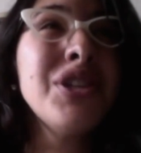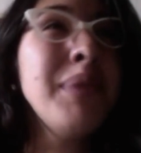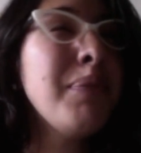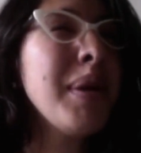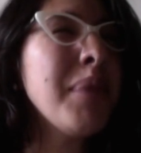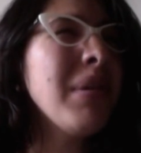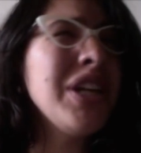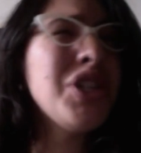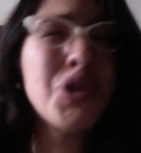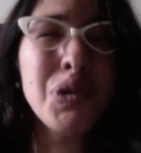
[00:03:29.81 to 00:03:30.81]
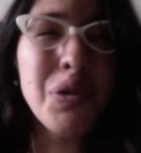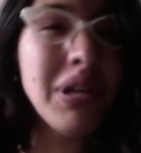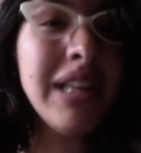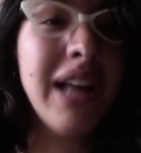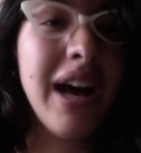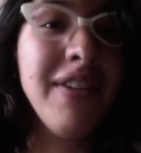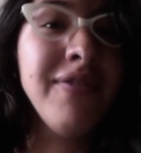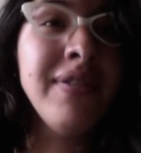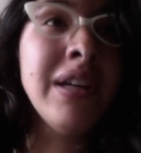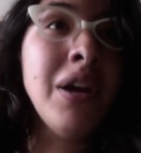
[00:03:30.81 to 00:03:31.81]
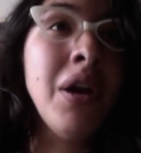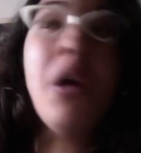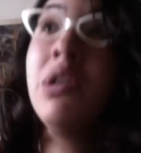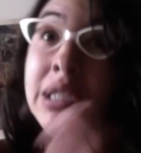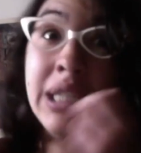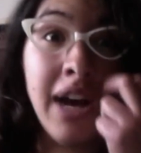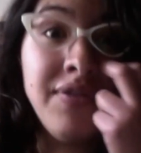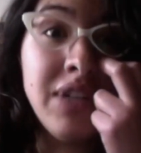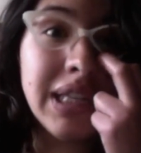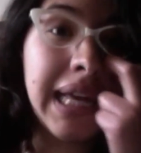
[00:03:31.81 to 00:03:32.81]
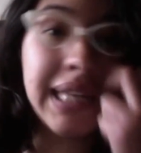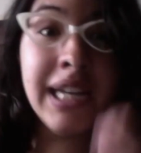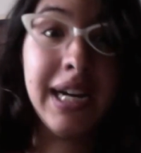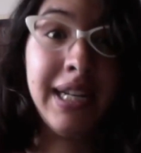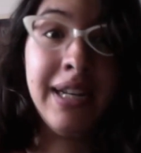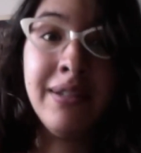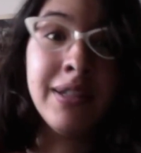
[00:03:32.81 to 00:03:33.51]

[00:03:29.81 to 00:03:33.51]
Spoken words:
to meet people I truly love, or loved, like Tanya,